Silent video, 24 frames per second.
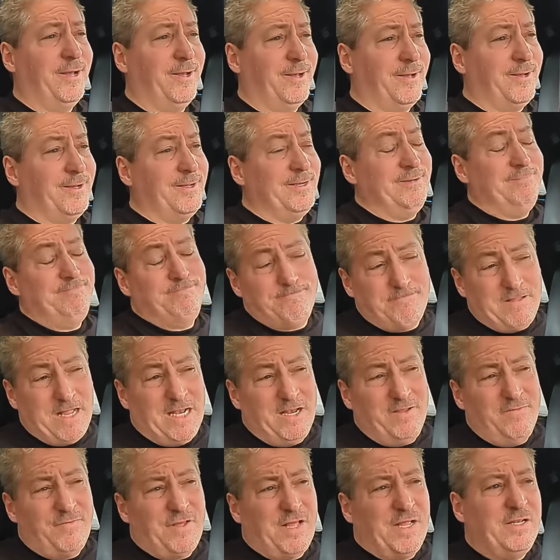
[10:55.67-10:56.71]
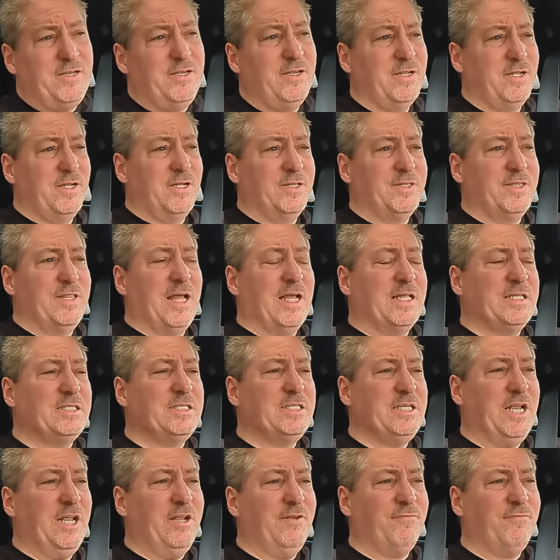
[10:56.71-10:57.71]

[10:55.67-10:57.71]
Uh, in any event, that's